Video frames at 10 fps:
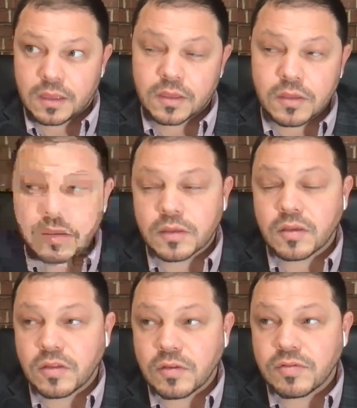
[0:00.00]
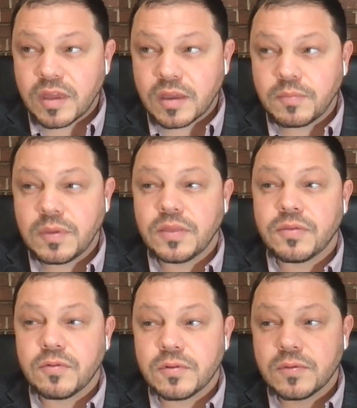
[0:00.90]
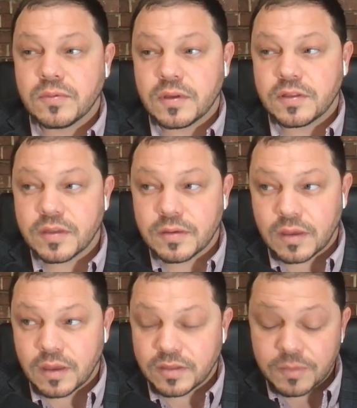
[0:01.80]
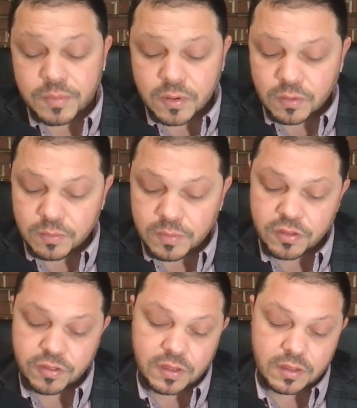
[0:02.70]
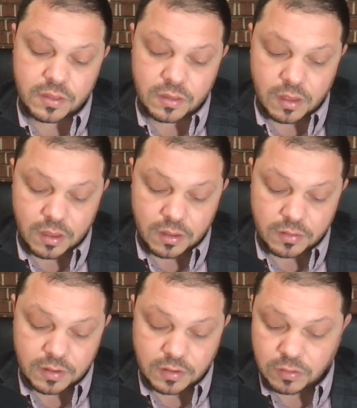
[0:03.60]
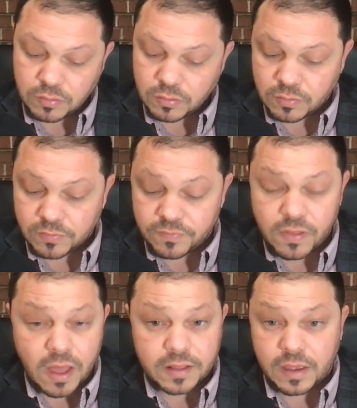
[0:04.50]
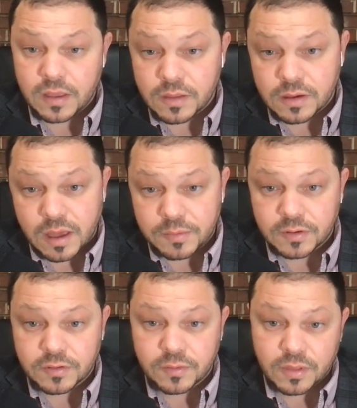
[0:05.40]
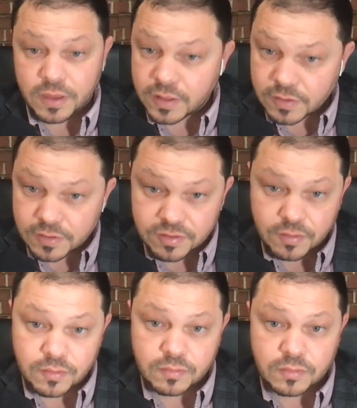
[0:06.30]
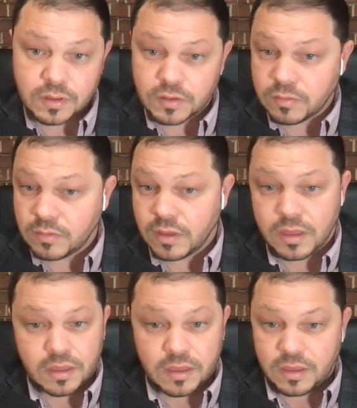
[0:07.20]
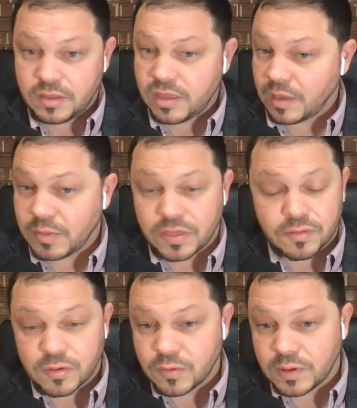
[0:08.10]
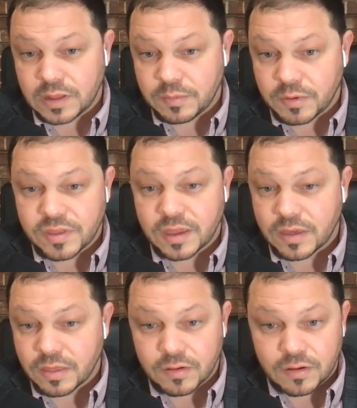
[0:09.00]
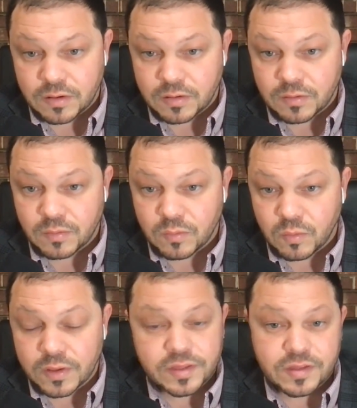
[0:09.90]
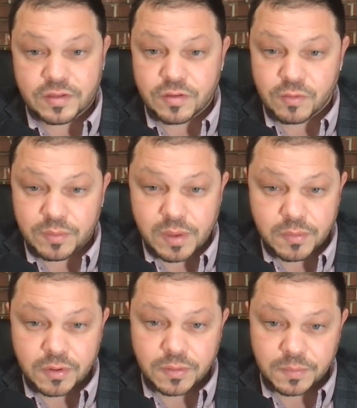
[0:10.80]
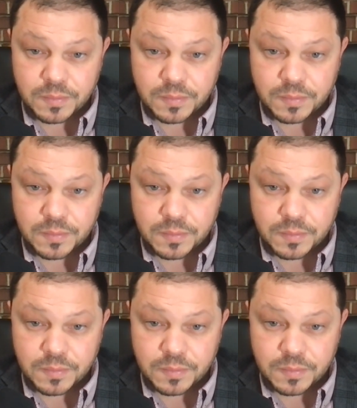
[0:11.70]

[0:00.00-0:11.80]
Could you take me through a typical mission? Did you fly in a helicopter to a landing zone? Could you take me through any particular ones that you remember?